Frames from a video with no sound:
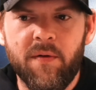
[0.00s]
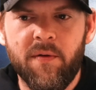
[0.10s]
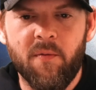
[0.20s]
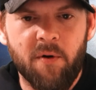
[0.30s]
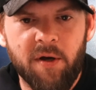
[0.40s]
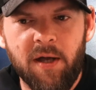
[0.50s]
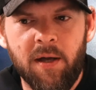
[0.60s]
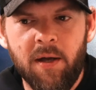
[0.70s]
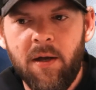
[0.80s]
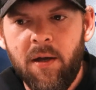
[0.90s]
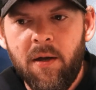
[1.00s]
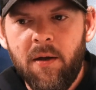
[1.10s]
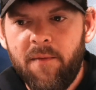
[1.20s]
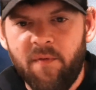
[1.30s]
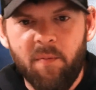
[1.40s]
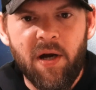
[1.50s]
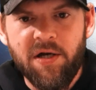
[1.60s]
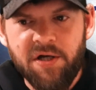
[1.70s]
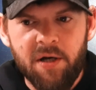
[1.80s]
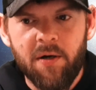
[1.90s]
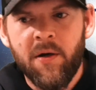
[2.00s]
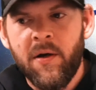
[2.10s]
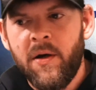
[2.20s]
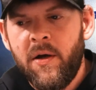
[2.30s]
the rookie from last year.